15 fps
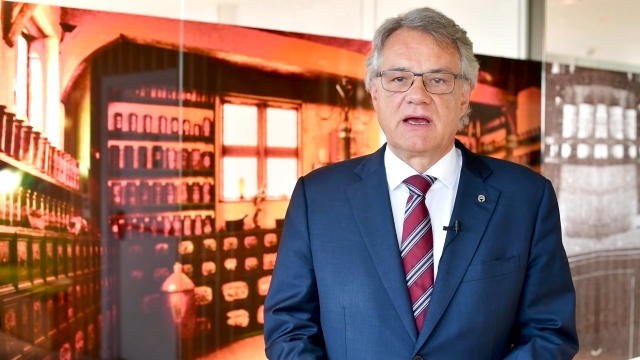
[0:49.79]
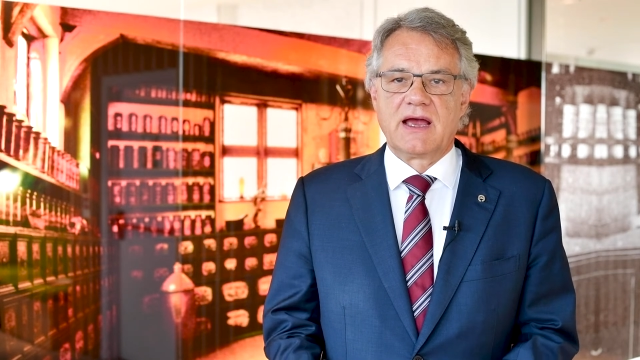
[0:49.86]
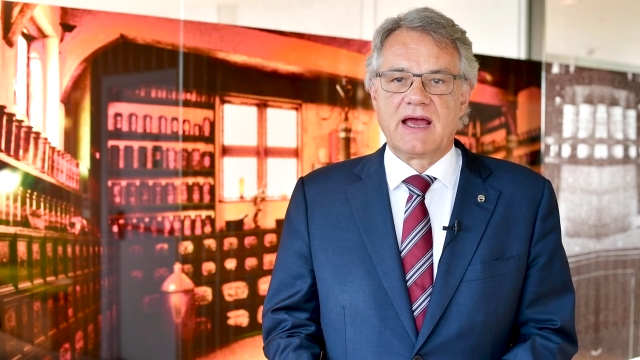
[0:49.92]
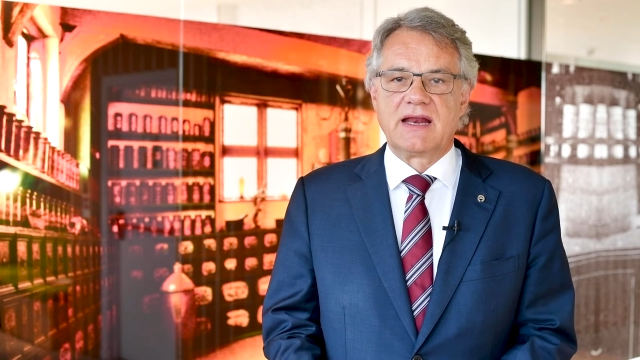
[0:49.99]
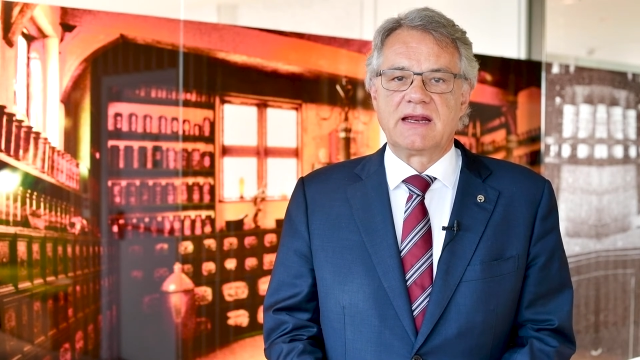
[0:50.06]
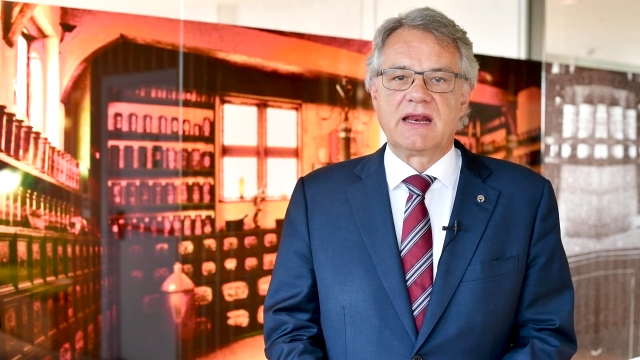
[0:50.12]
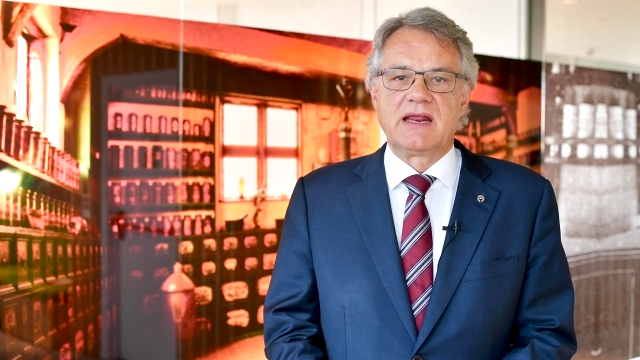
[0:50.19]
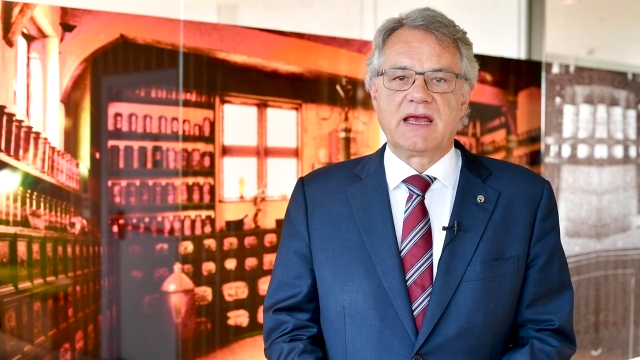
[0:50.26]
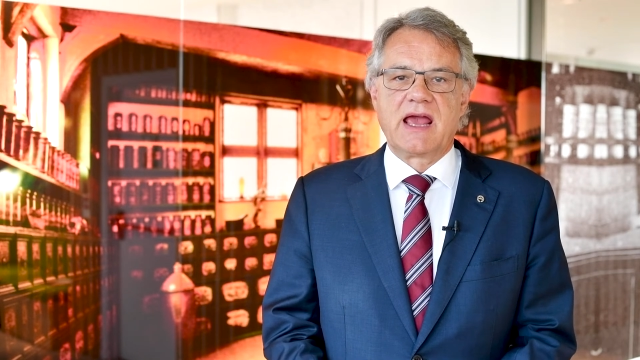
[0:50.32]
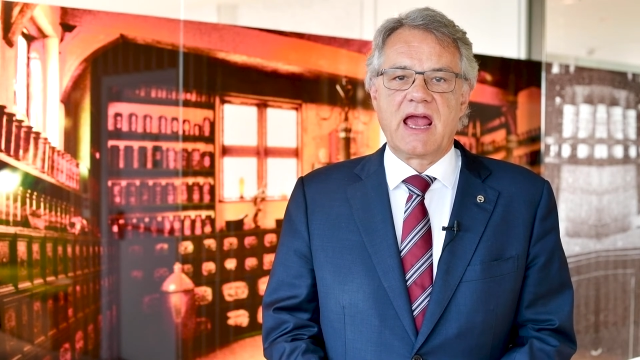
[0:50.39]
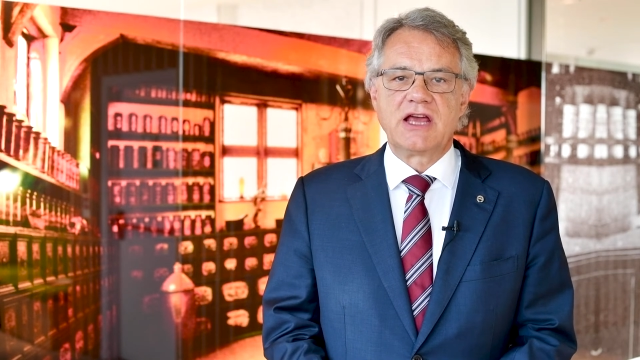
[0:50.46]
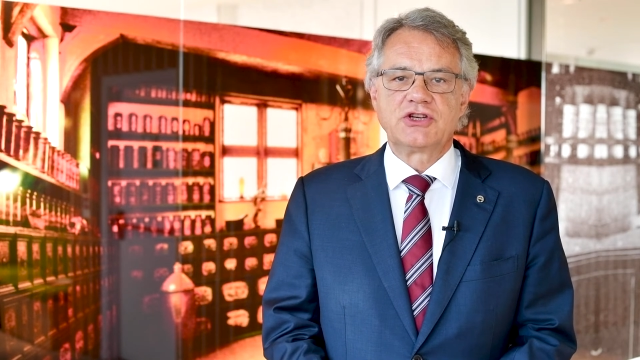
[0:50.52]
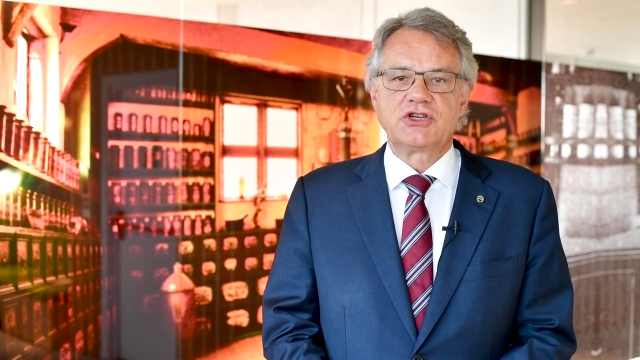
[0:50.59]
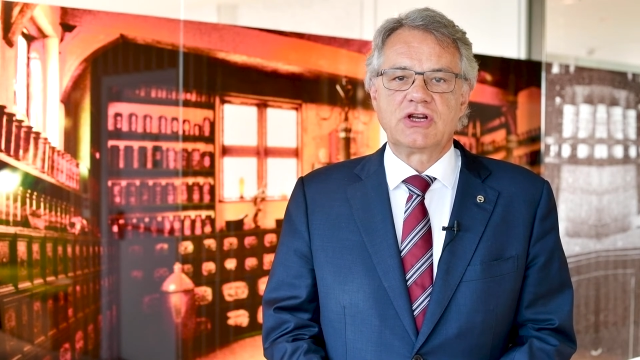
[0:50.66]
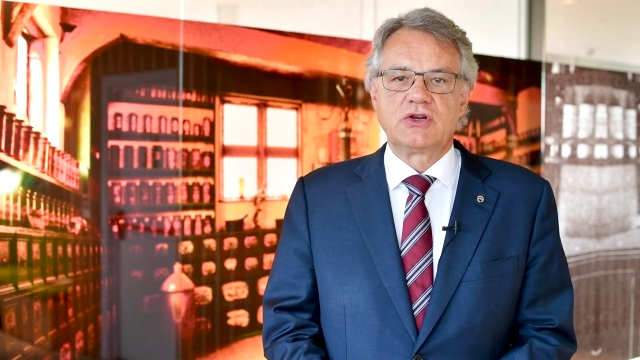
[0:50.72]
and
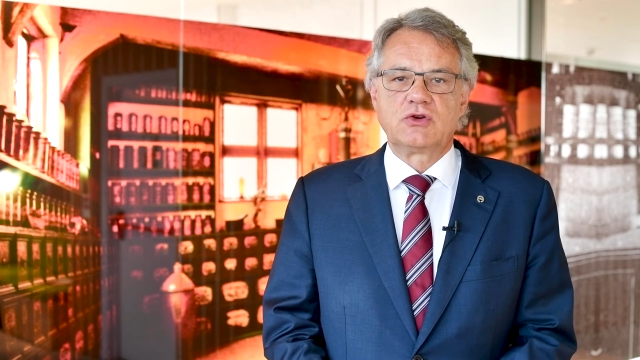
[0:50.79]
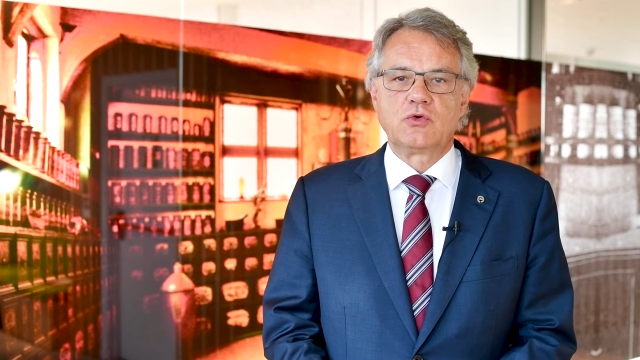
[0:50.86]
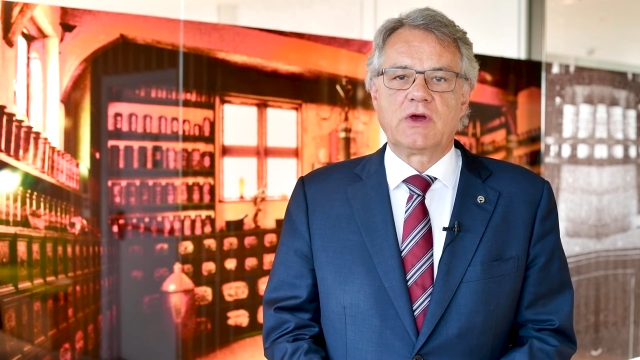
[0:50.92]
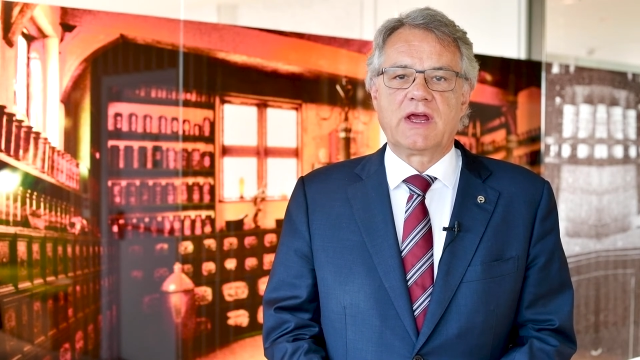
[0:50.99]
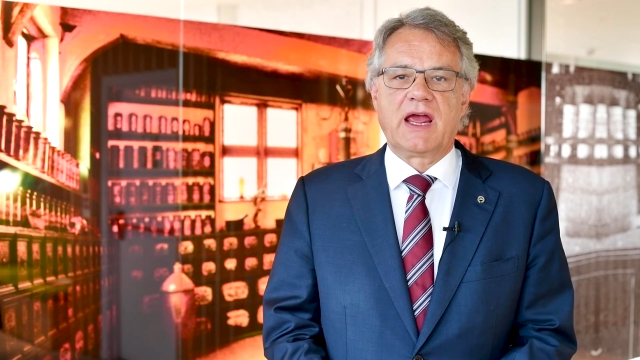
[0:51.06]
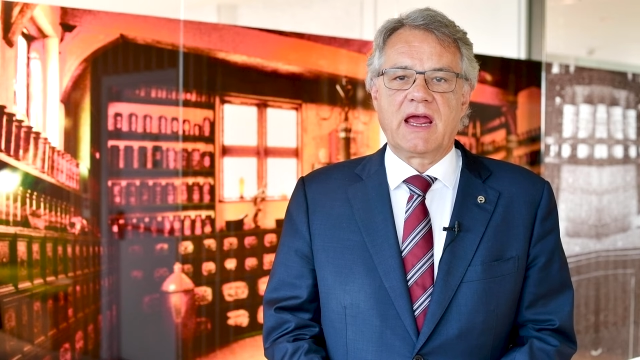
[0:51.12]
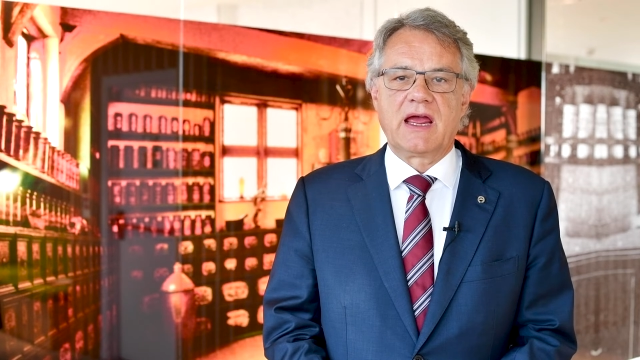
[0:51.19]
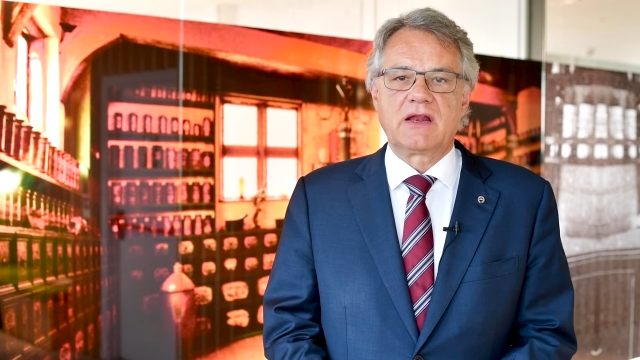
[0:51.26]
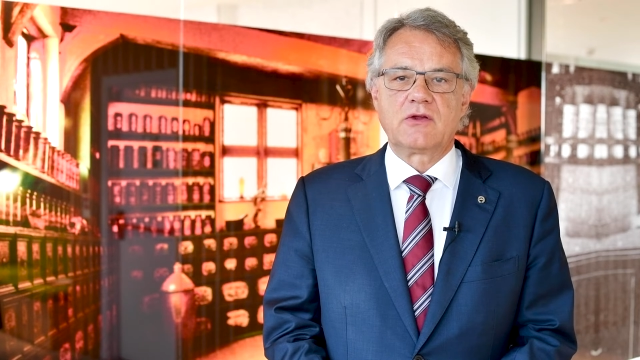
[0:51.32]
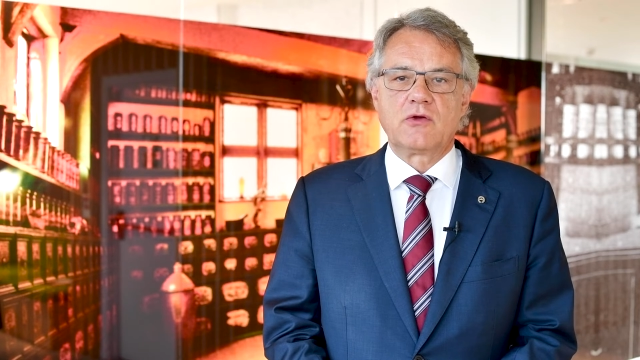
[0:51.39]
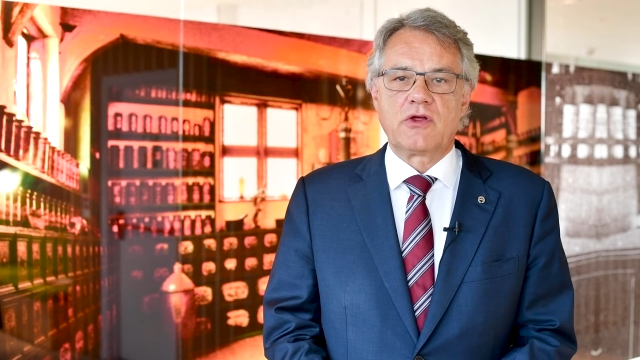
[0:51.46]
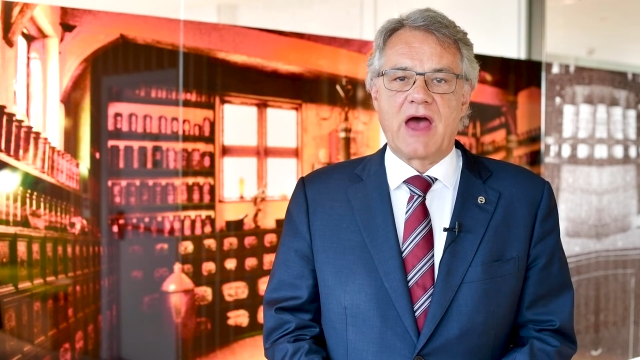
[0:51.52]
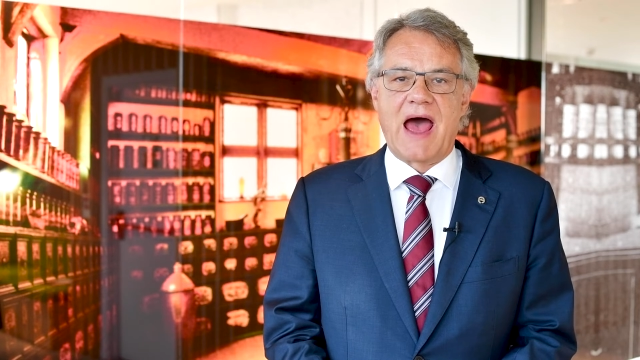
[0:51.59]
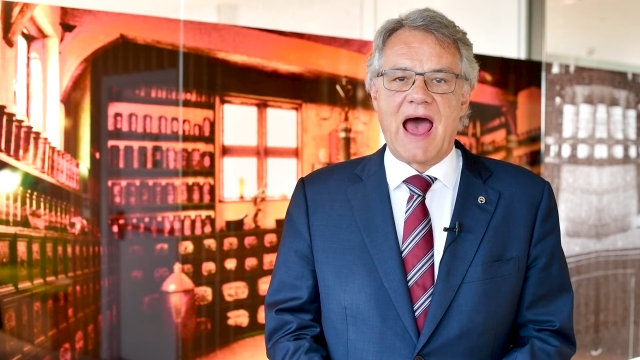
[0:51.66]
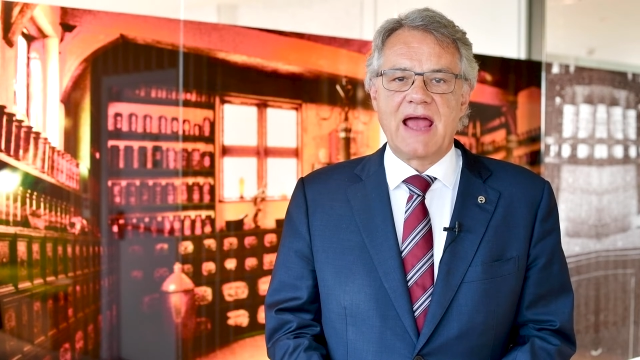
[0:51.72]
dedication to care to
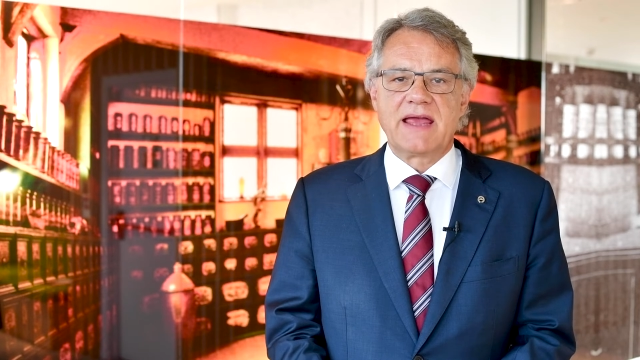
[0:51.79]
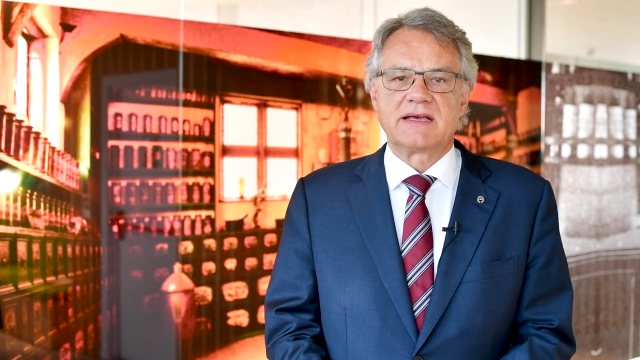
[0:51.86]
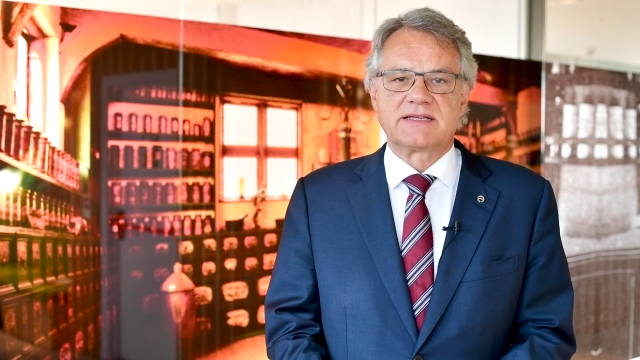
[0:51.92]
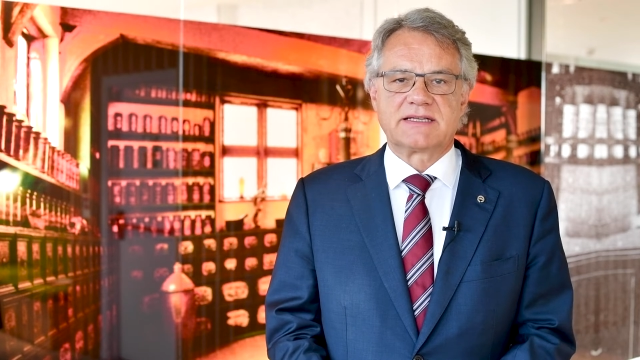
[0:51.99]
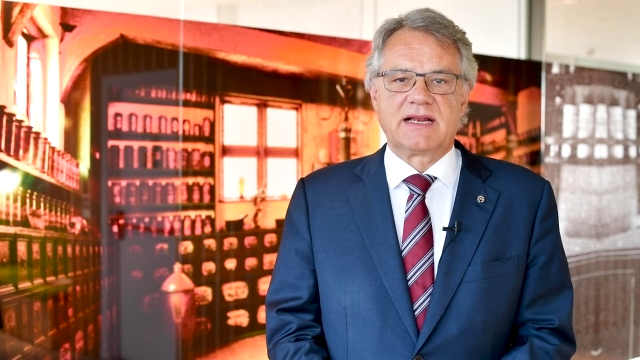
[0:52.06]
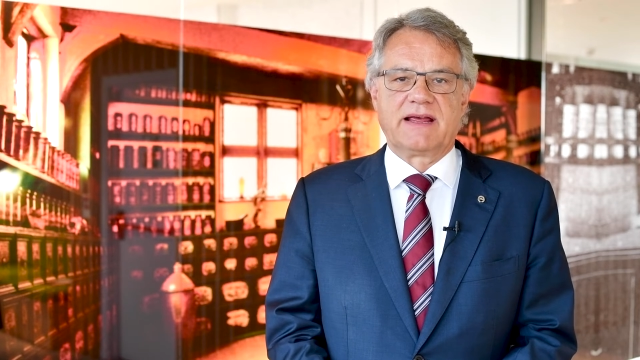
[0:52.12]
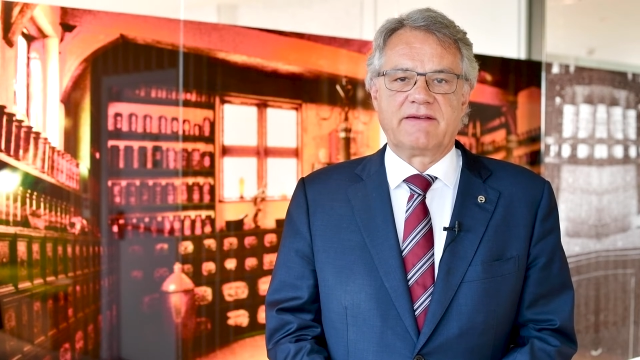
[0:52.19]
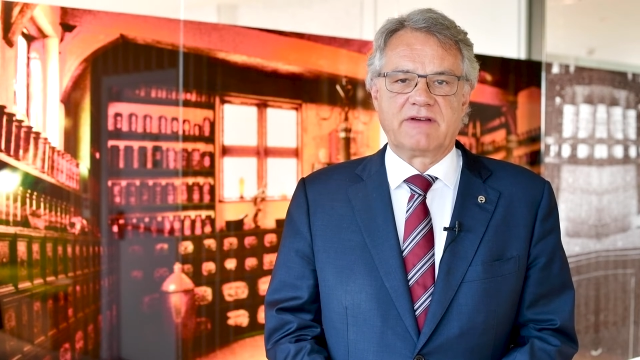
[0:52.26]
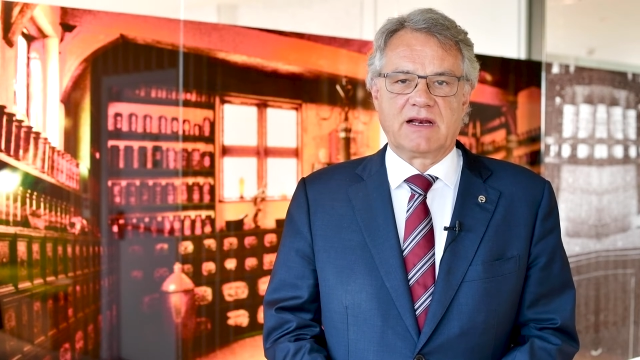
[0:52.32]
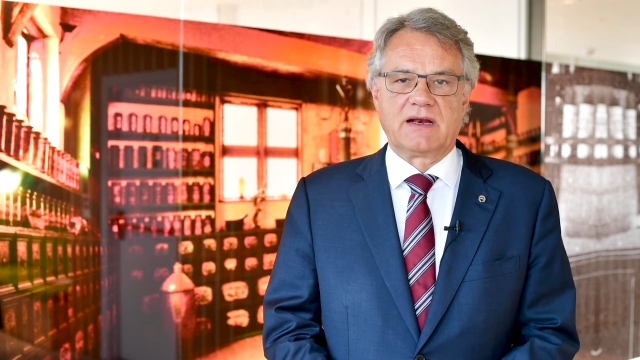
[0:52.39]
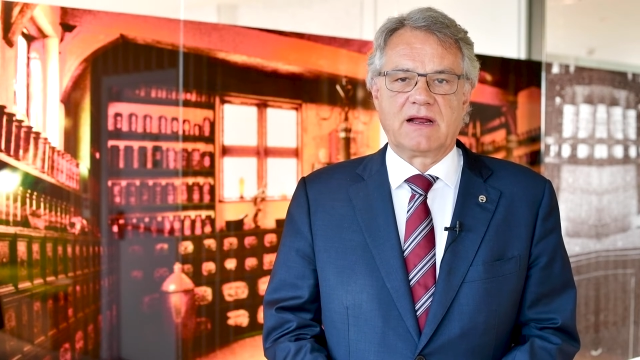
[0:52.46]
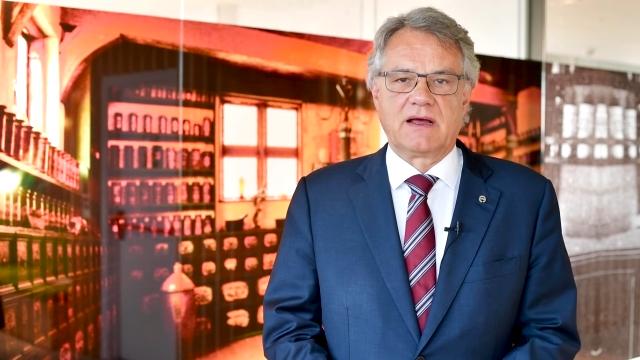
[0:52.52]
the highest level.